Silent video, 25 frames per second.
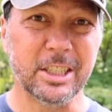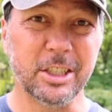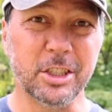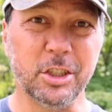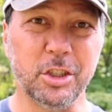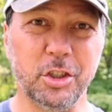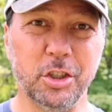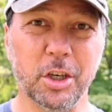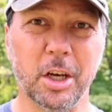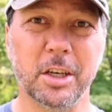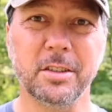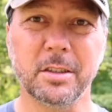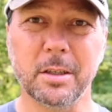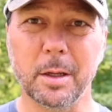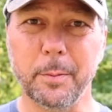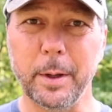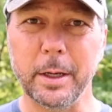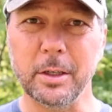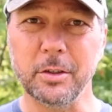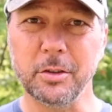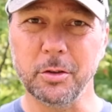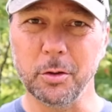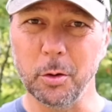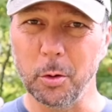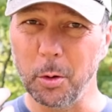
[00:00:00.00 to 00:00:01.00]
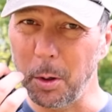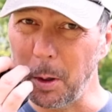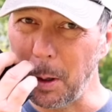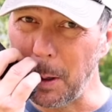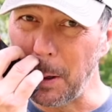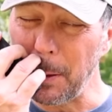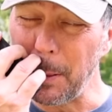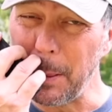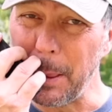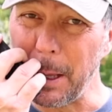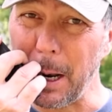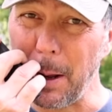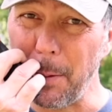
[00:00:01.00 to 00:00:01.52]
just to make sure
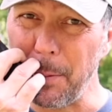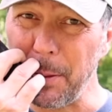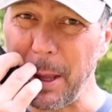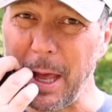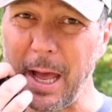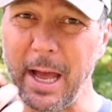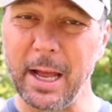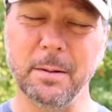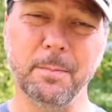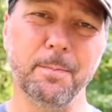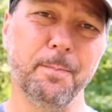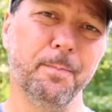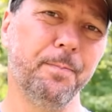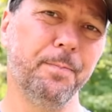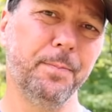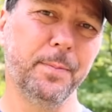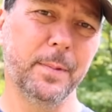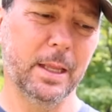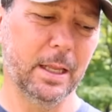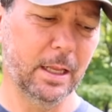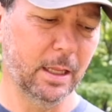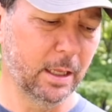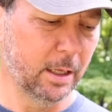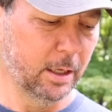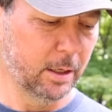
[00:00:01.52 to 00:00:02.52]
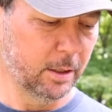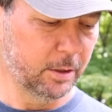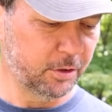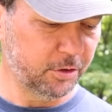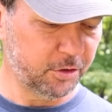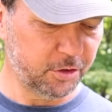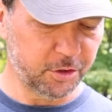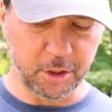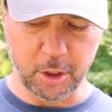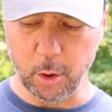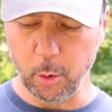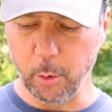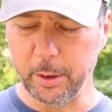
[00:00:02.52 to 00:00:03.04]
that I'm not
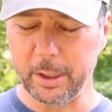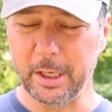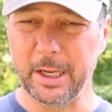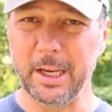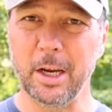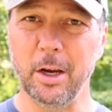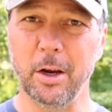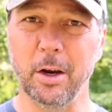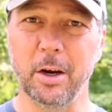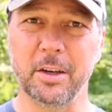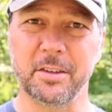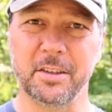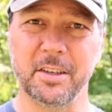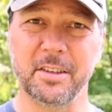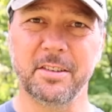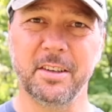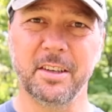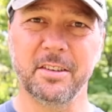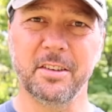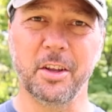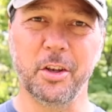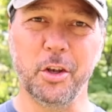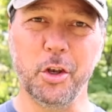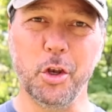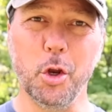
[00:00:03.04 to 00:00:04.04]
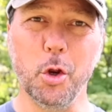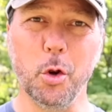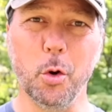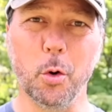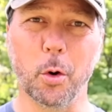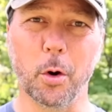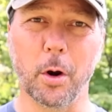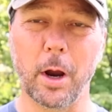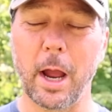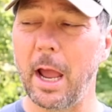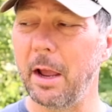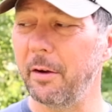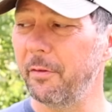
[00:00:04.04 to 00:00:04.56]
skewing it here, because this is a
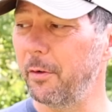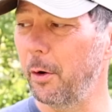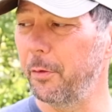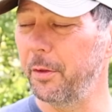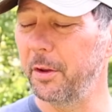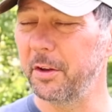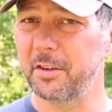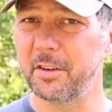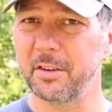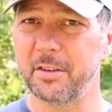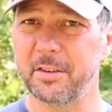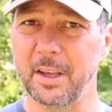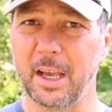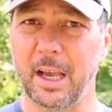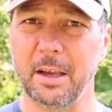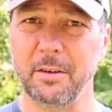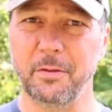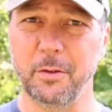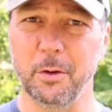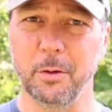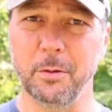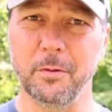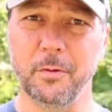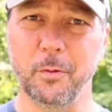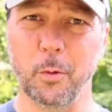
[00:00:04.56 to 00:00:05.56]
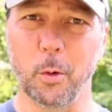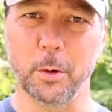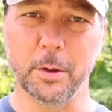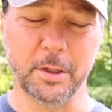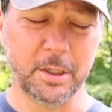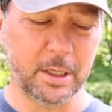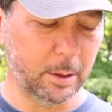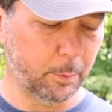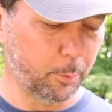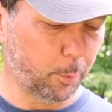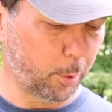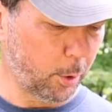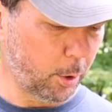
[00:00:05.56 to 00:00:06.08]
newer iPhone. This is the iPhone
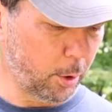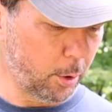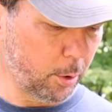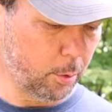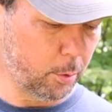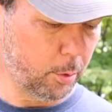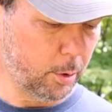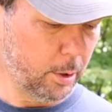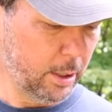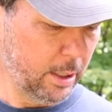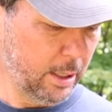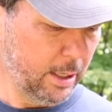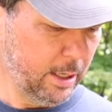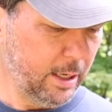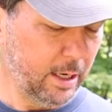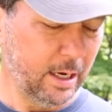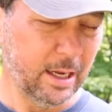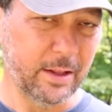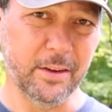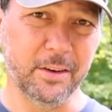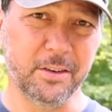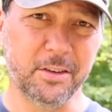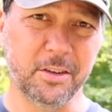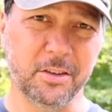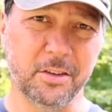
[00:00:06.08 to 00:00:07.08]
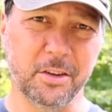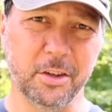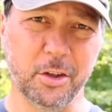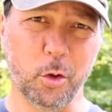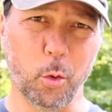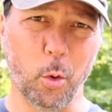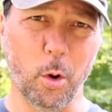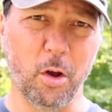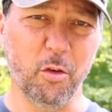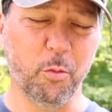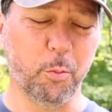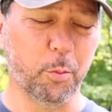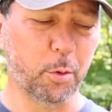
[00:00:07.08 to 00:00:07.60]
14 Pro, and this is the
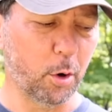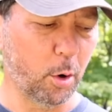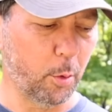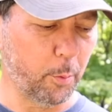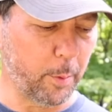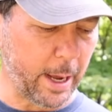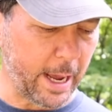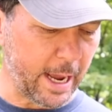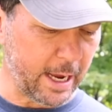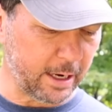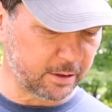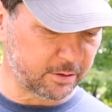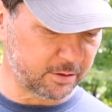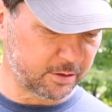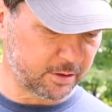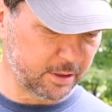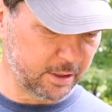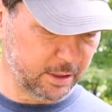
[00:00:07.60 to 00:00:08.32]
12 Pro Max.